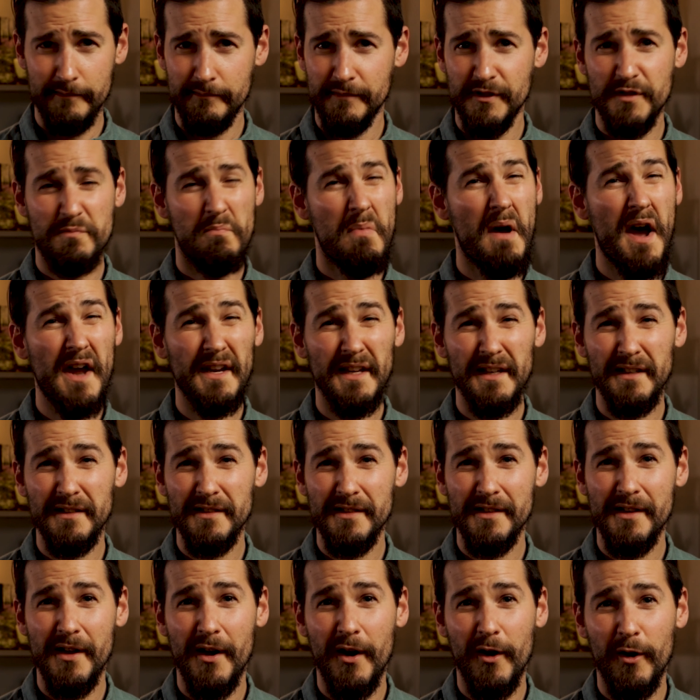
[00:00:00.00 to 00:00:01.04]
spotting
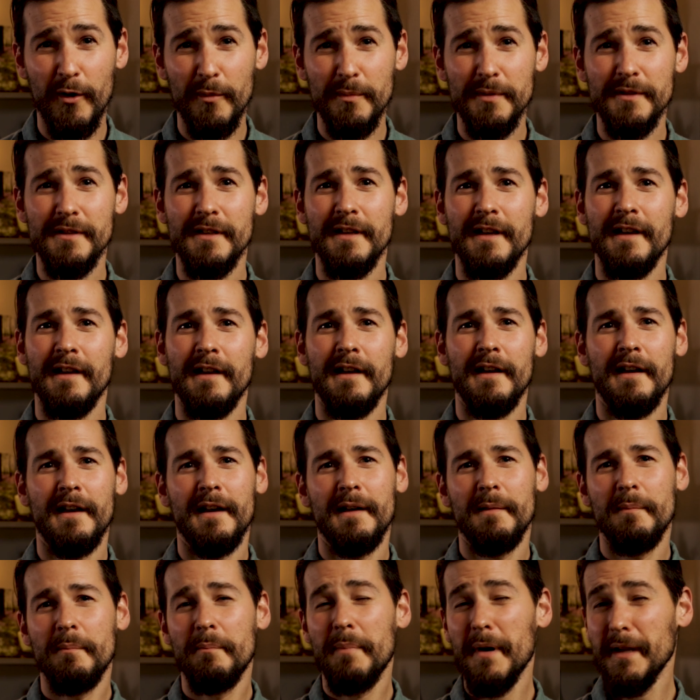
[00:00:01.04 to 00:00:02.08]
scopes,
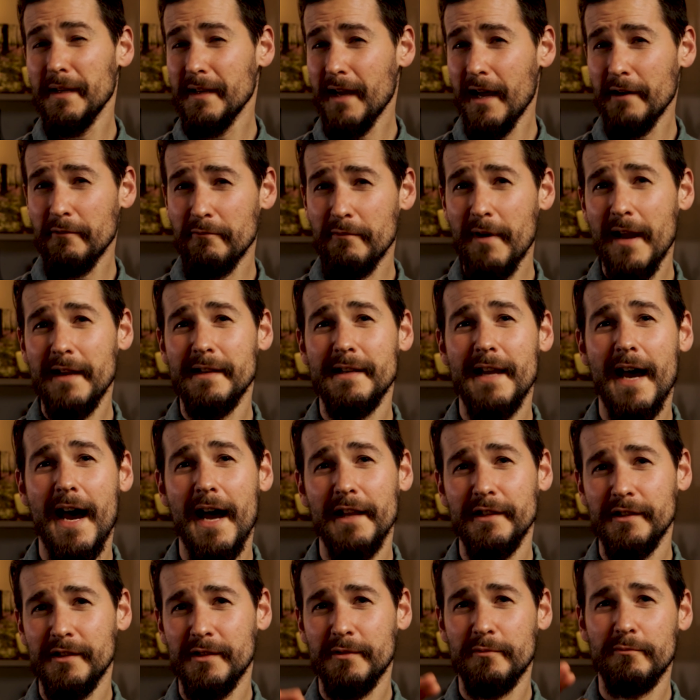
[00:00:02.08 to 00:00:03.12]
but not red
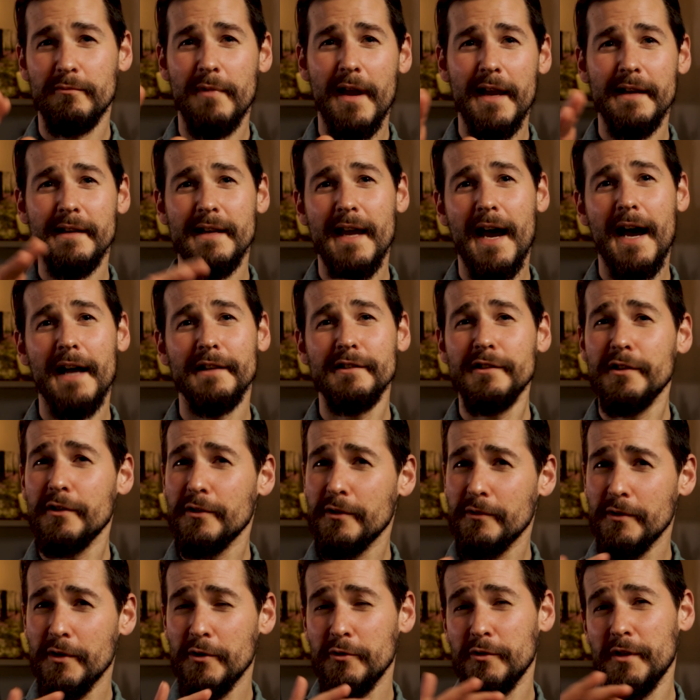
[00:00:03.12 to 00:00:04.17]
dots. Red dots
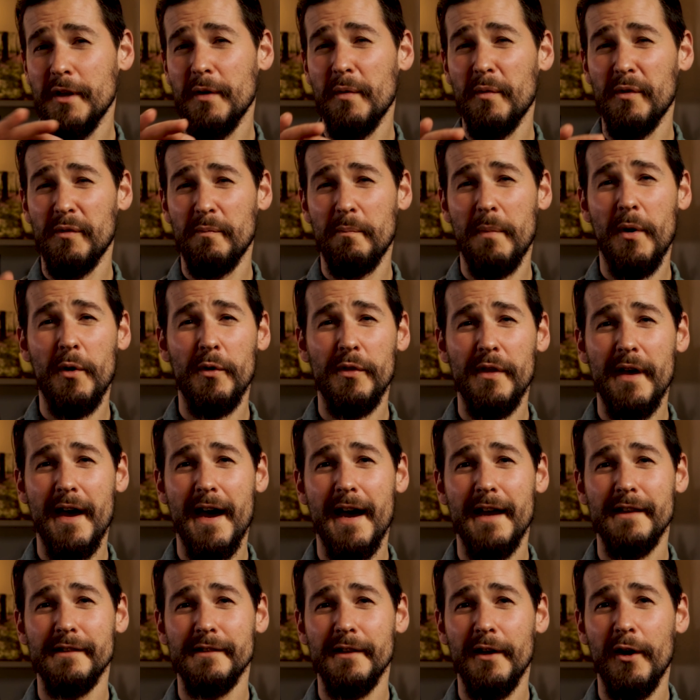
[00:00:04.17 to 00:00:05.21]
you're using with both
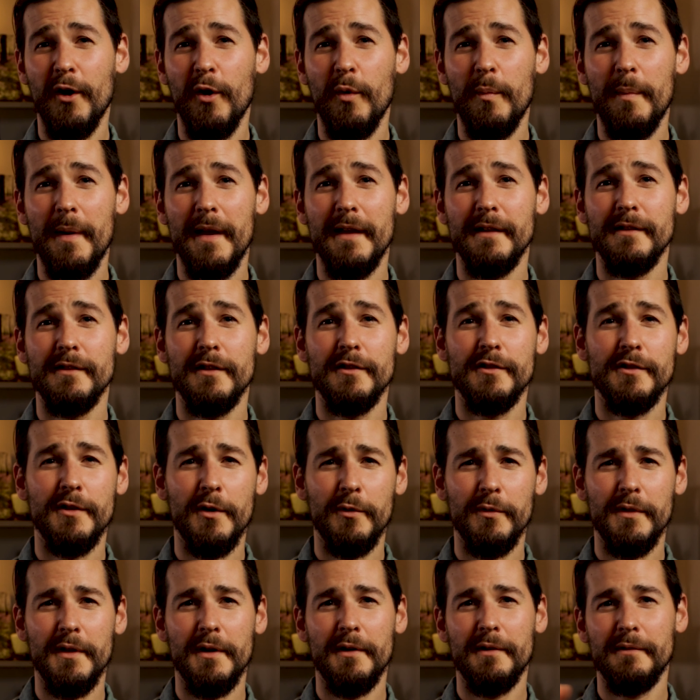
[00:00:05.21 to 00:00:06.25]
eyes open,
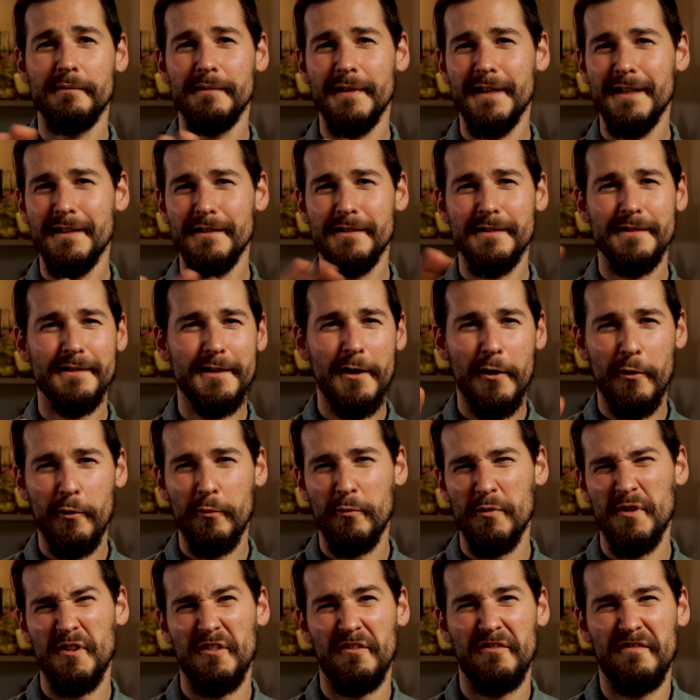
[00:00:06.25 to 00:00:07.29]
so there is no
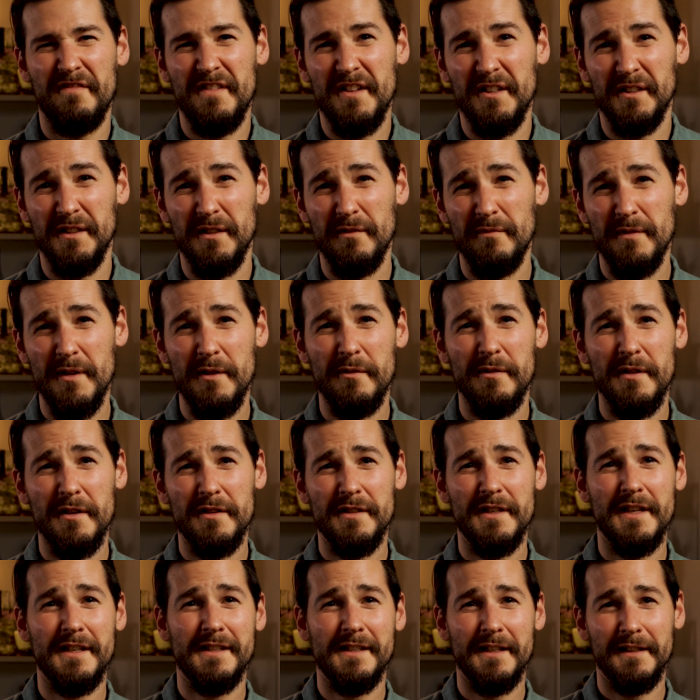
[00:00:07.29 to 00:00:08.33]
real field of view.
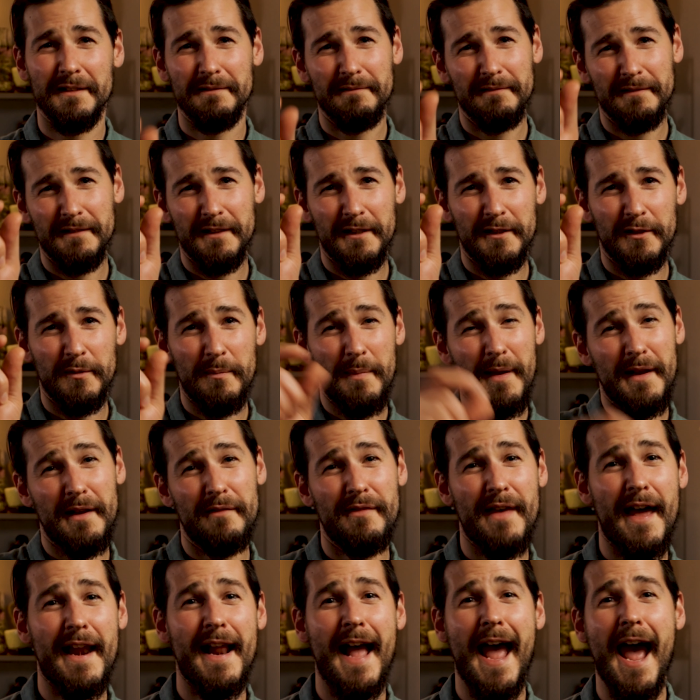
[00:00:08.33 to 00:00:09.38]
There's just a little bit of
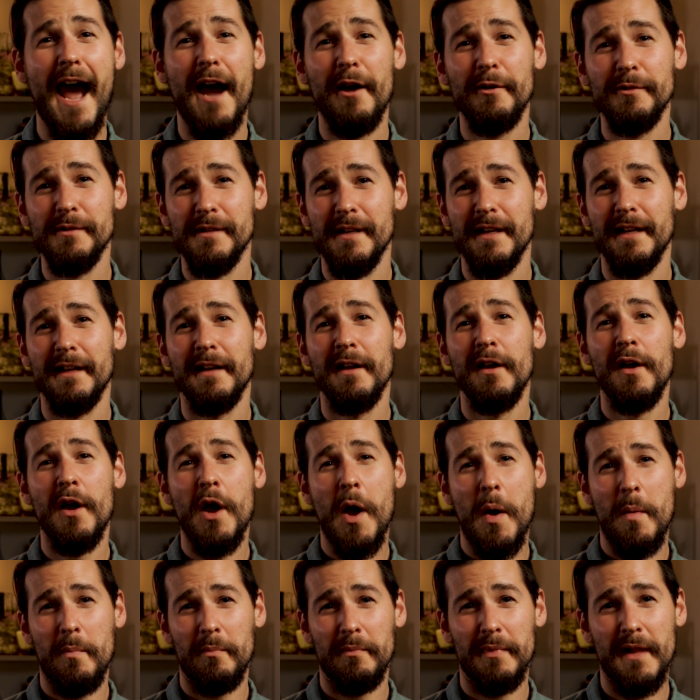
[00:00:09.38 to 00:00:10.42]
that housing
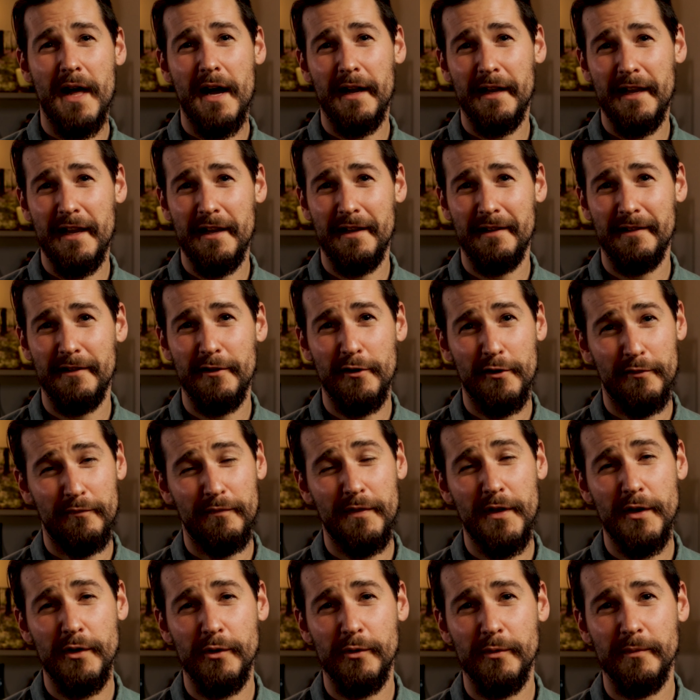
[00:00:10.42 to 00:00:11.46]
blocking your
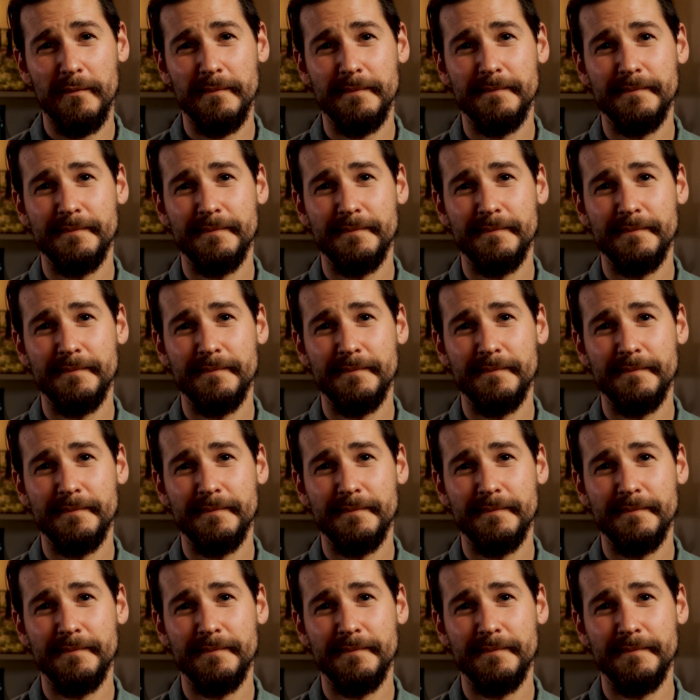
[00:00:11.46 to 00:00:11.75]
view.